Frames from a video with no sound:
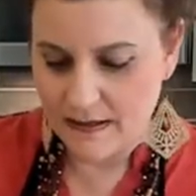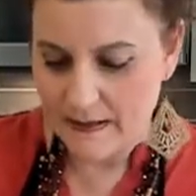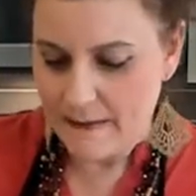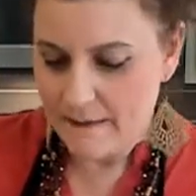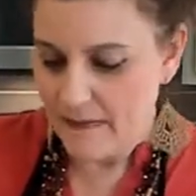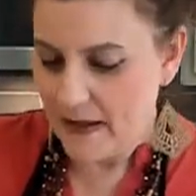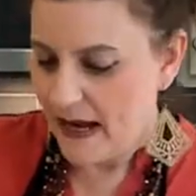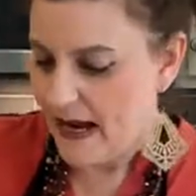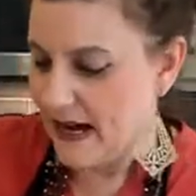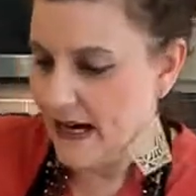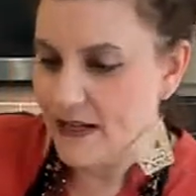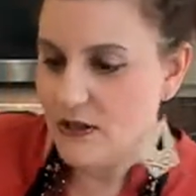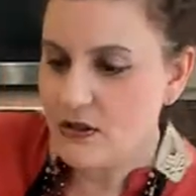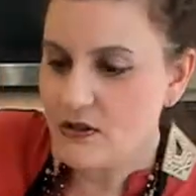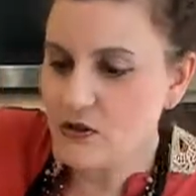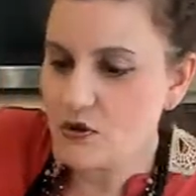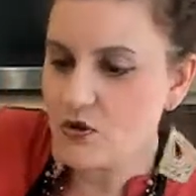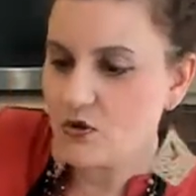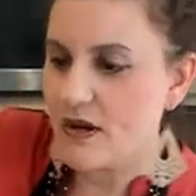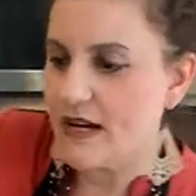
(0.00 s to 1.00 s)
I just
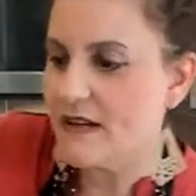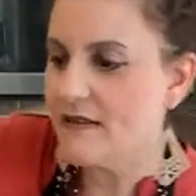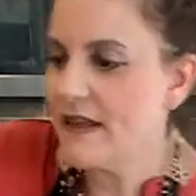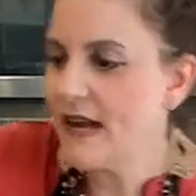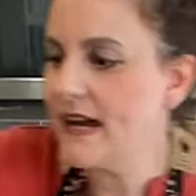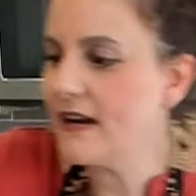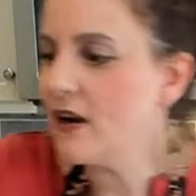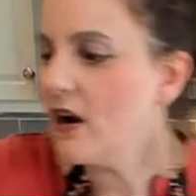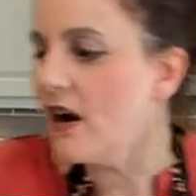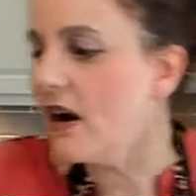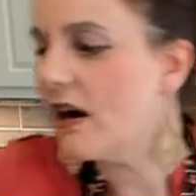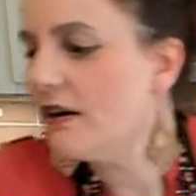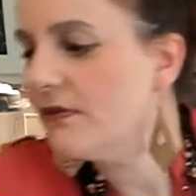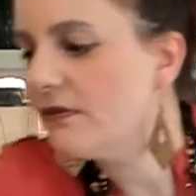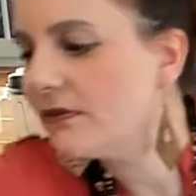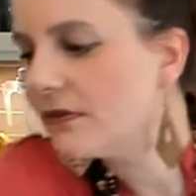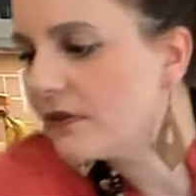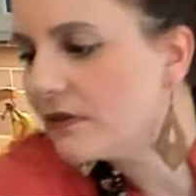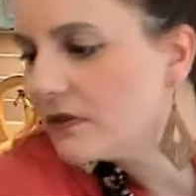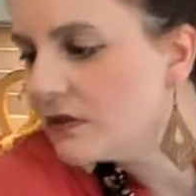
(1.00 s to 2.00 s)
drain that off.
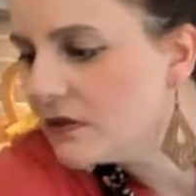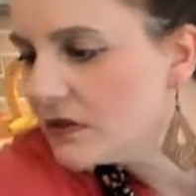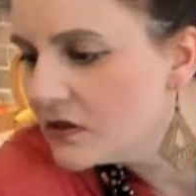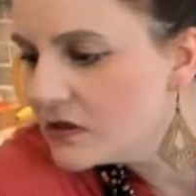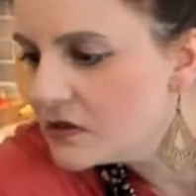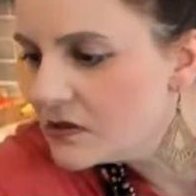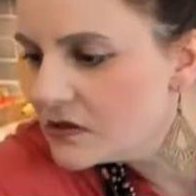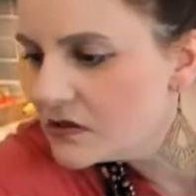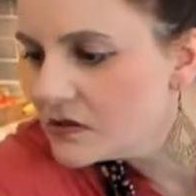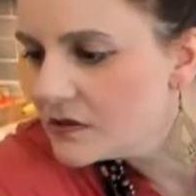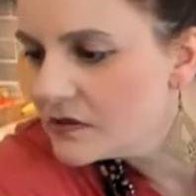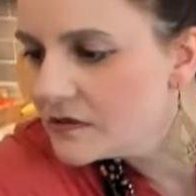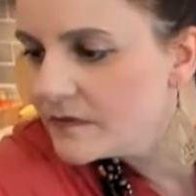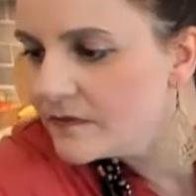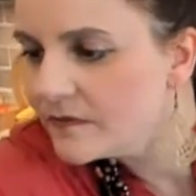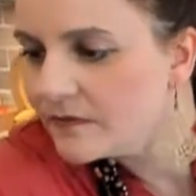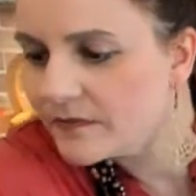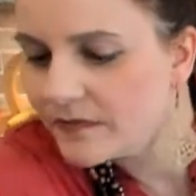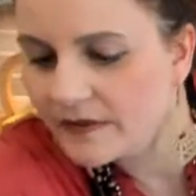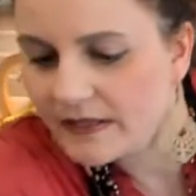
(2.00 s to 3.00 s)

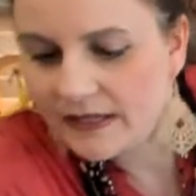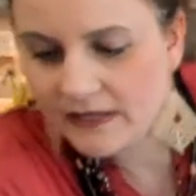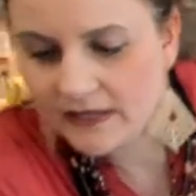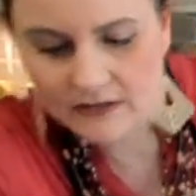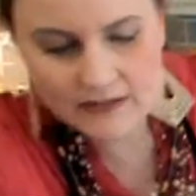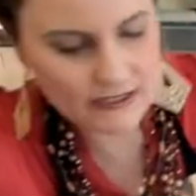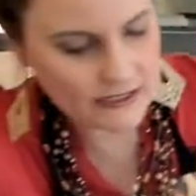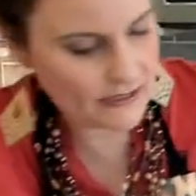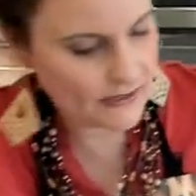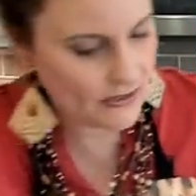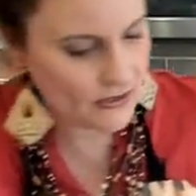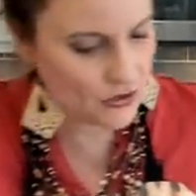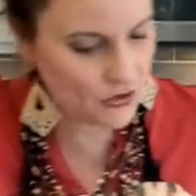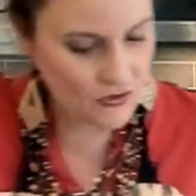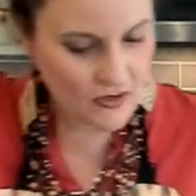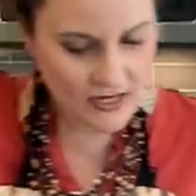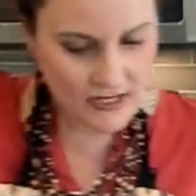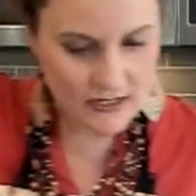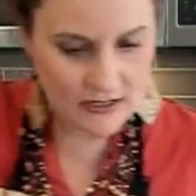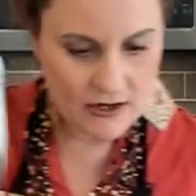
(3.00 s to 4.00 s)
There it is. Drain
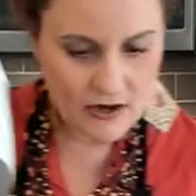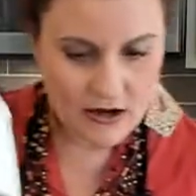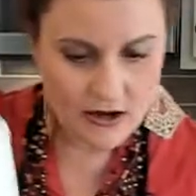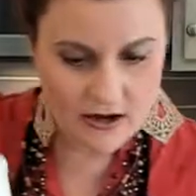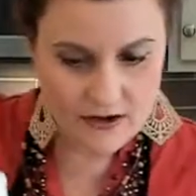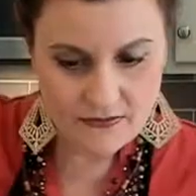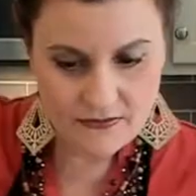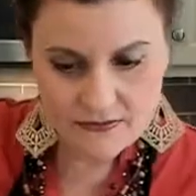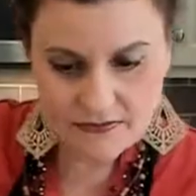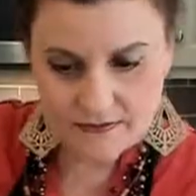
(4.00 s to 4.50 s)
it off.